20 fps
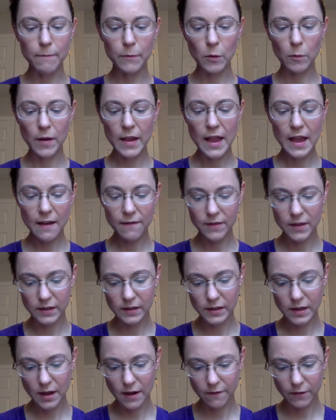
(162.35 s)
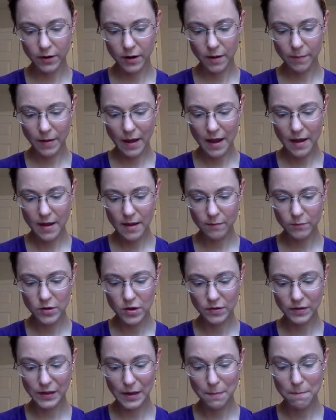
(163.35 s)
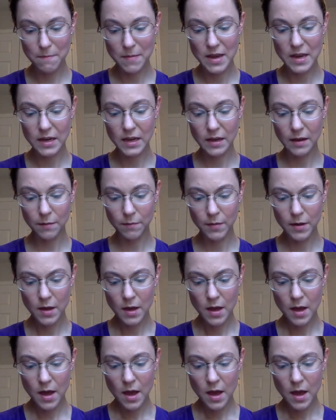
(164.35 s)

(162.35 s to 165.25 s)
We have this cover up. I am using medium